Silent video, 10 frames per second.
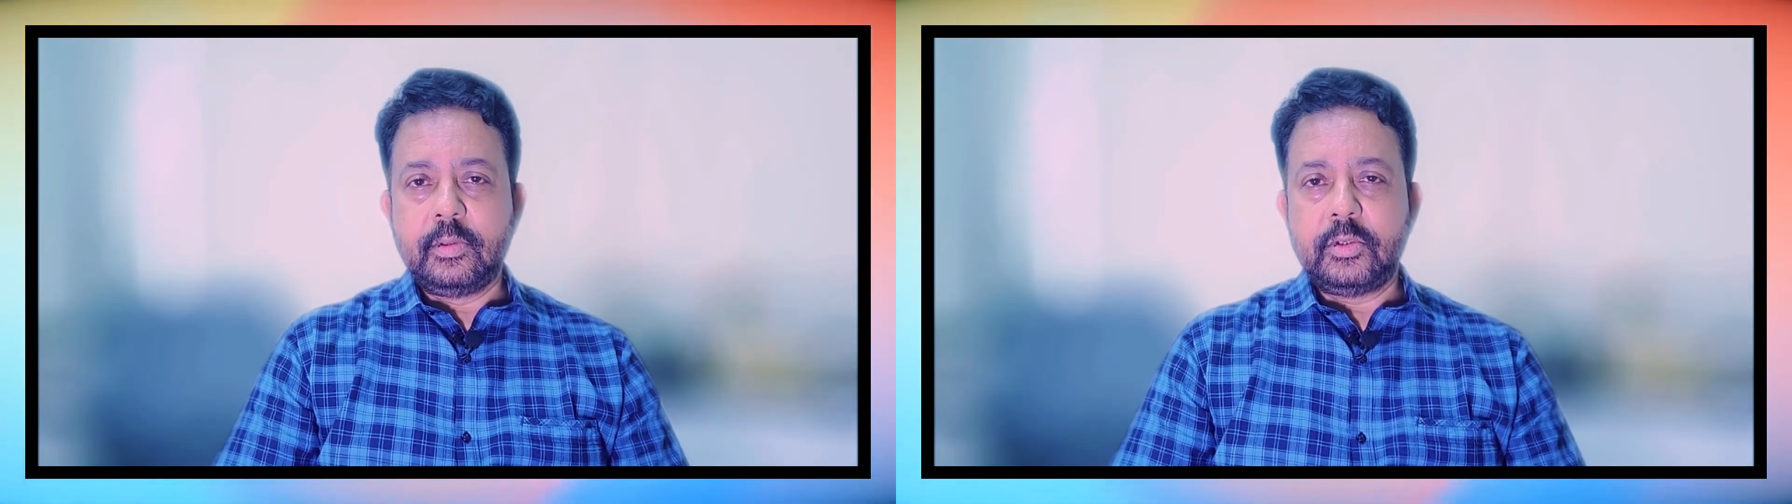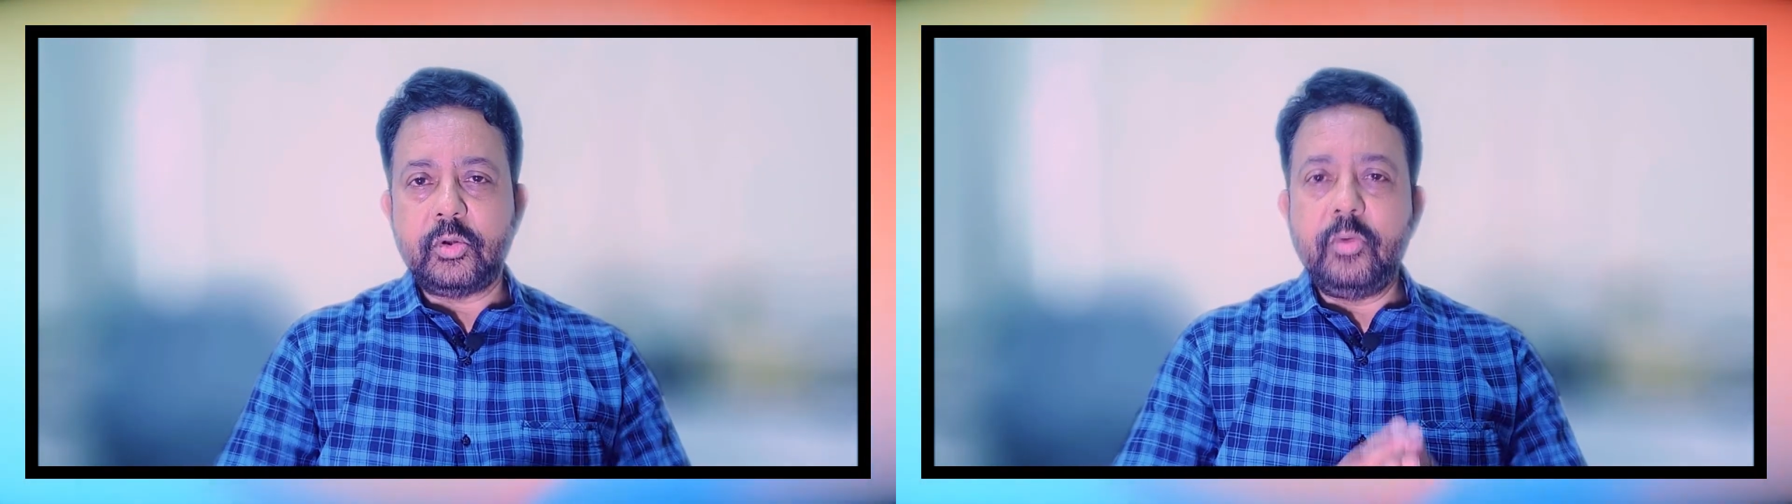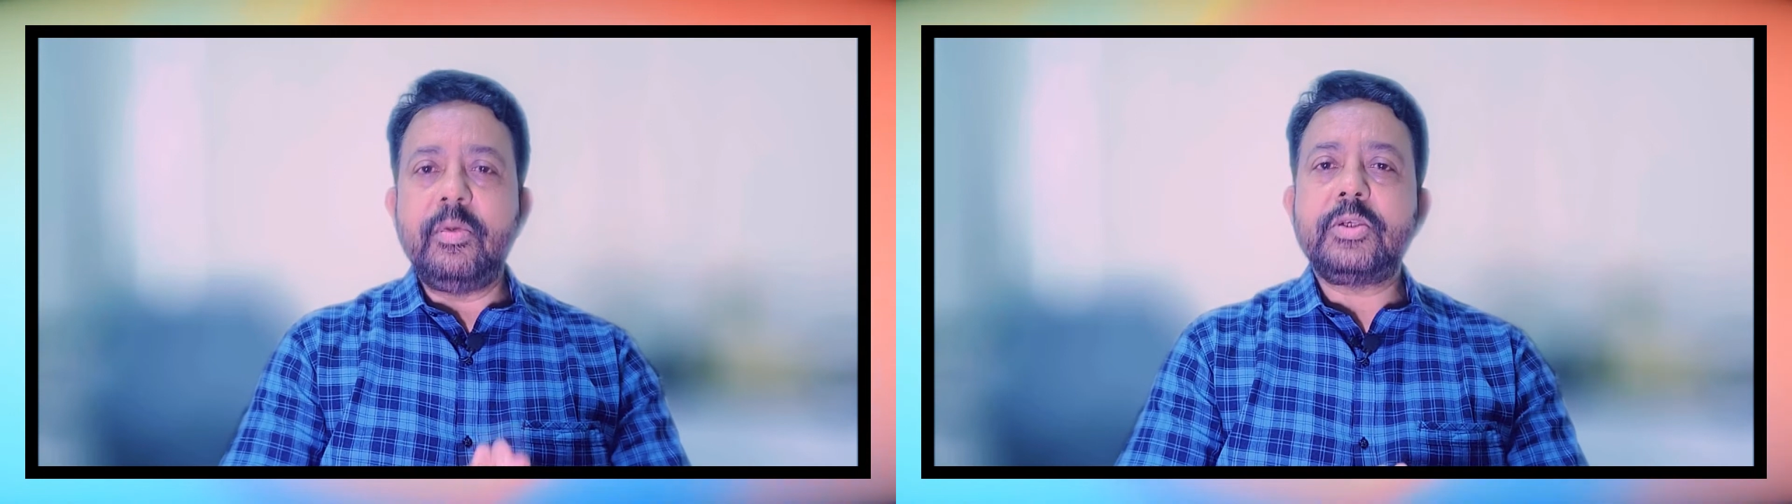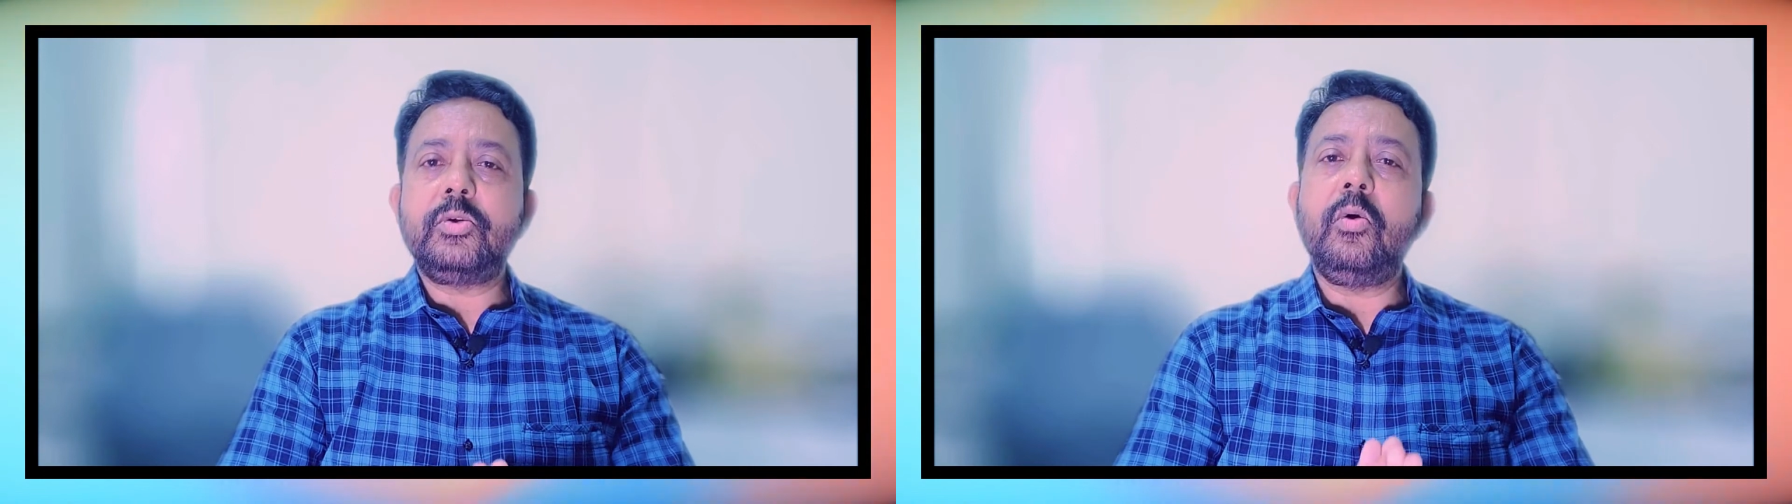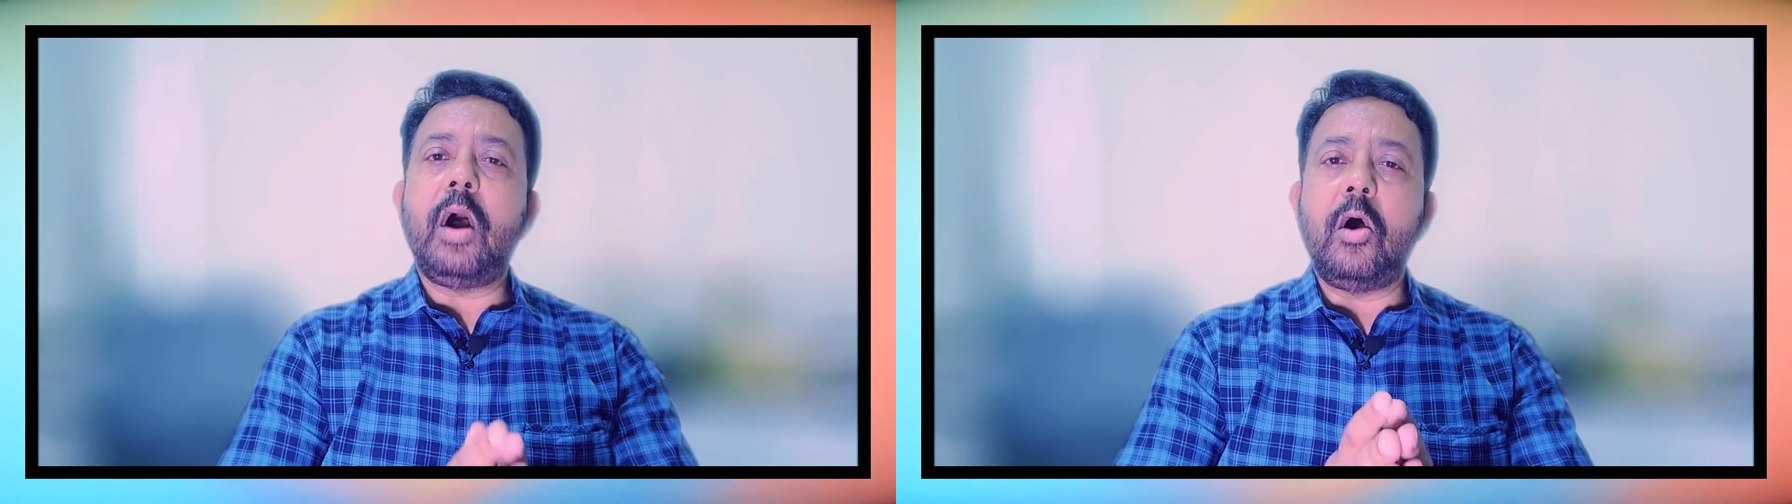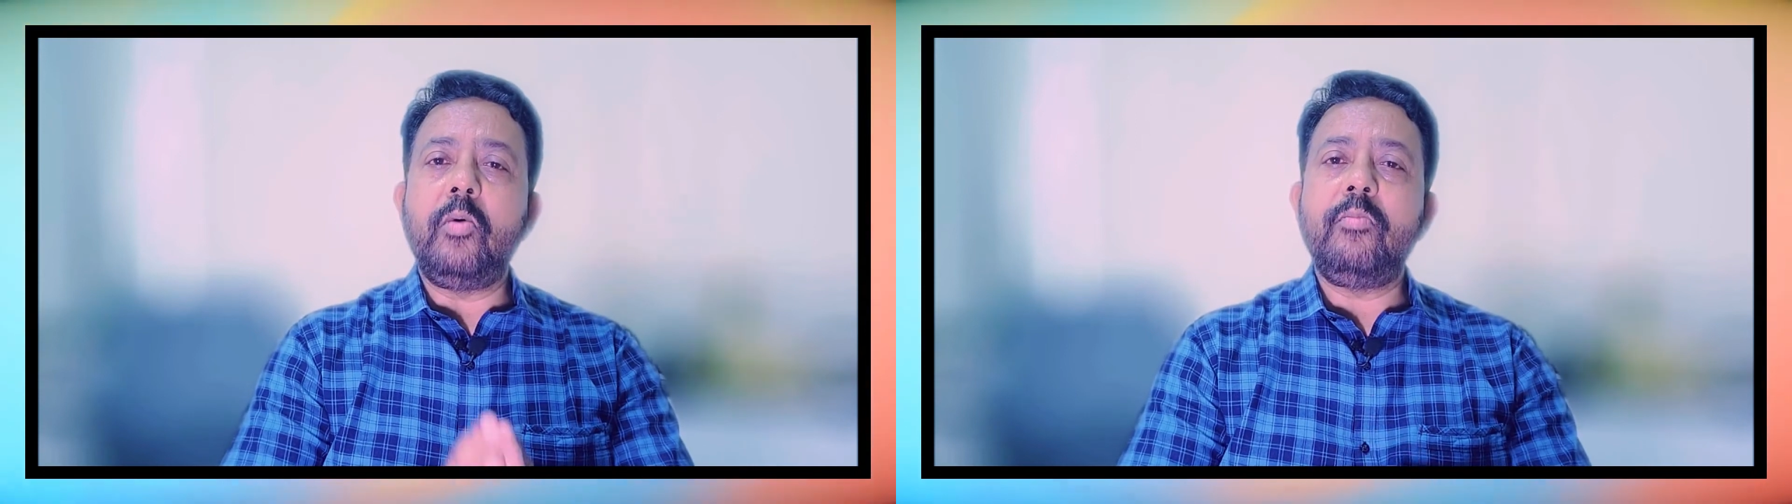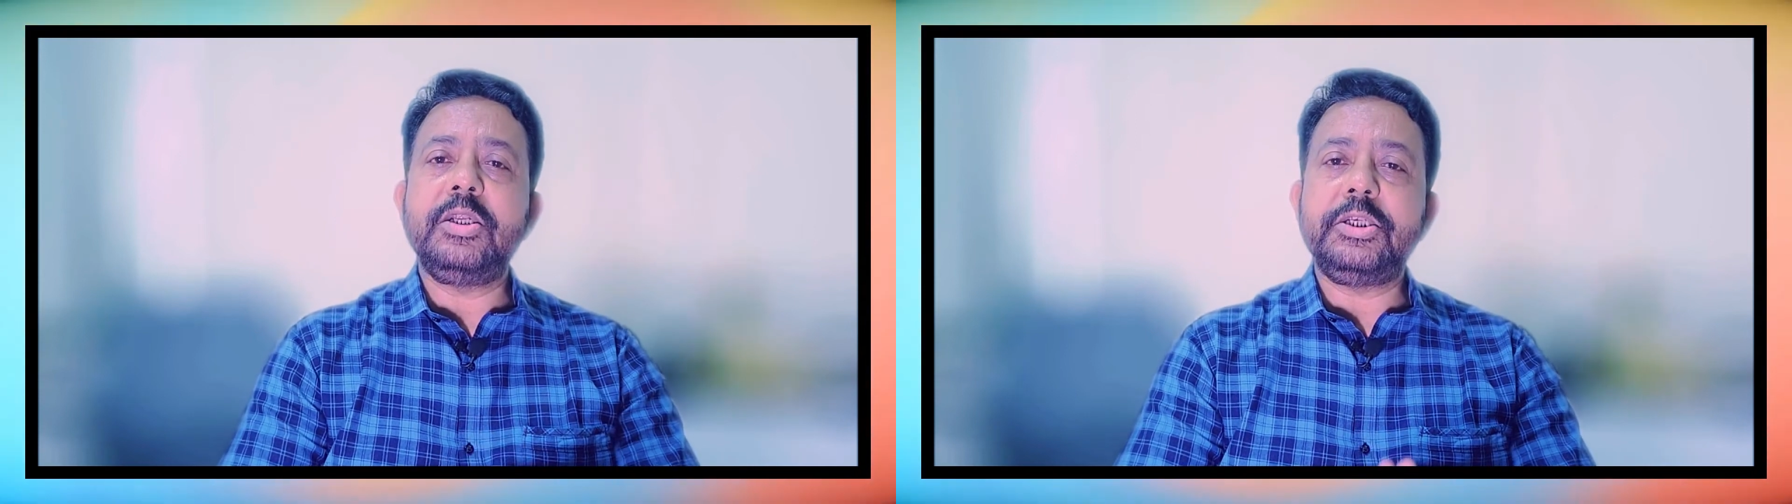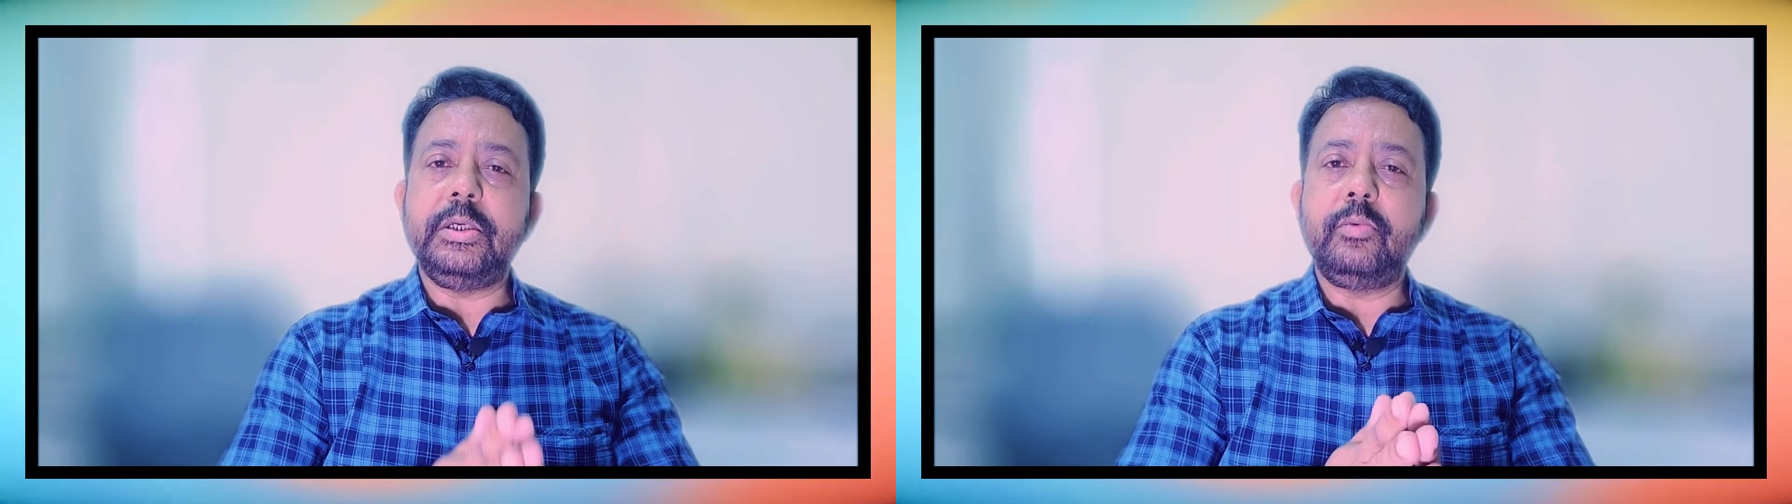So you must know how
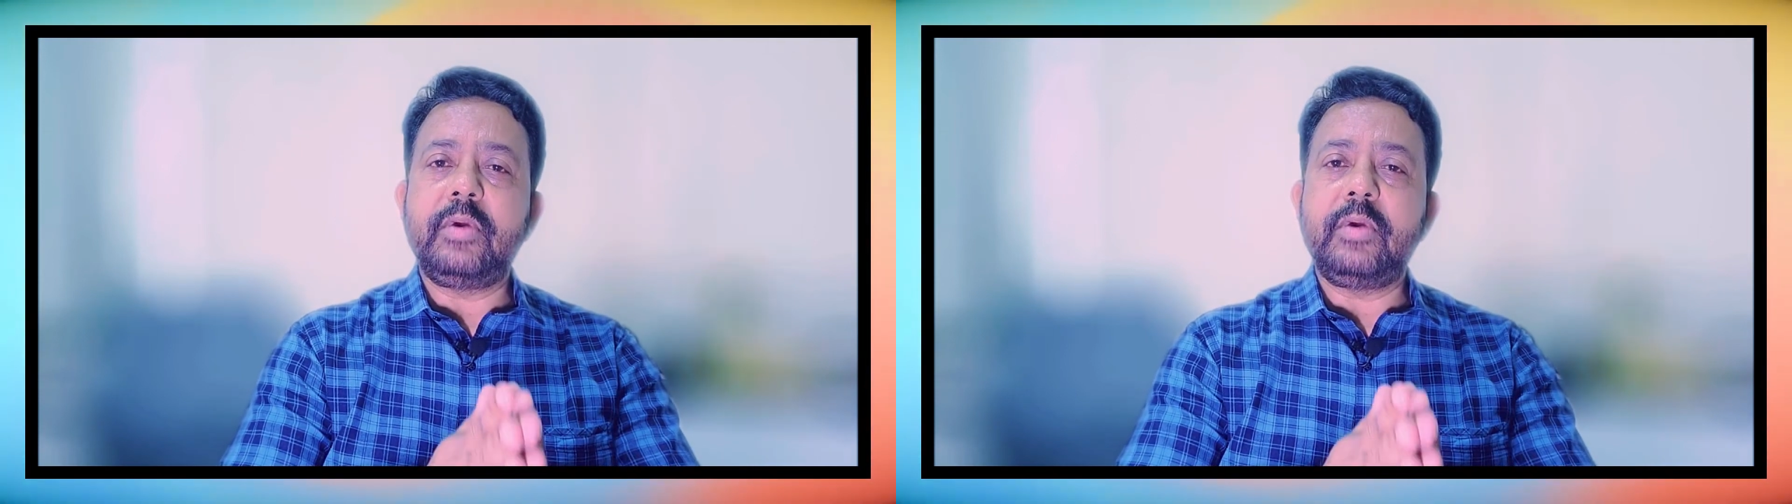much you